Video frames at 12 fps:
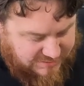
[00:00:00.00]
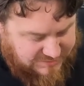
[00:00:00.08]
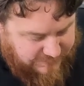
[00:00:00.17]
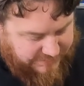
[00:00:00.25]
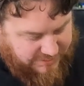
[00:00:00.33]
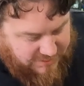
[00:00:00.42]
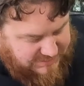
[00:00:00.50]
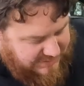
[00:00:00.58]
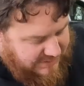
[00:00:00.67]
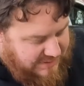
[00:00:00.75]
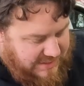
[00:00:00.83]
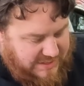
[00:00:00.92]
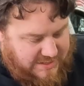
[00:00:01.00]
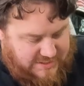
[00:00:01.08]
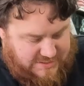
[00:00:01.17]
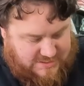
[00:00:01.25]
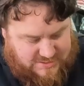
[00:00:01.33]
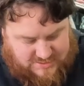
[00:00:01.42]
So it goes in
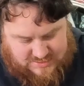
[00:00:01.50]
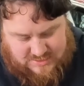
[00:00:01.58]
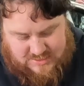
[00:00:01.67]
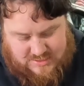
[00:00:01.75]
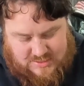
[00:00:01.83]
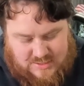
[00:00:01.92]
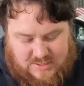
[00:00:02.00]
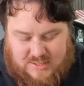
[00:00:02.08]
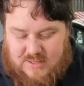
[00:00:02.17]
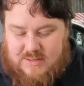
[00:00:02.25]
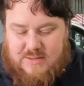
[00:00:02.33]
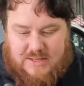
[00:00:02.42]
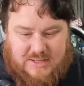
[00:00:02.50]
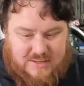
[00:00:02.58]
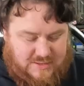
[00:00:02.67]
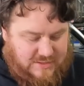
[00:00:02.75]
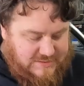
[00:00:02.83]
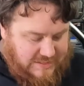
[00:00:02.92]
there, and
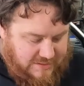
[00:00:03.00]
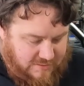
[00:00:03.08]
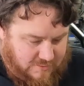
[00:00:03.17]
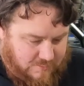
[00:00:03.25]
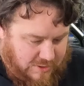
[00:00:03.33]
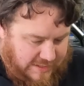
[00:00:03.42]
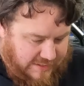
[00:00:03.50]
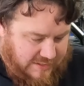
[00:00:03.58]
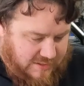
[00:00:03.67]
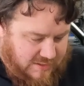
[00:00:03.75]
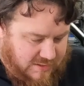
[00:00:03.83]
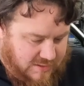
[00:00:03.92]
this other little bracket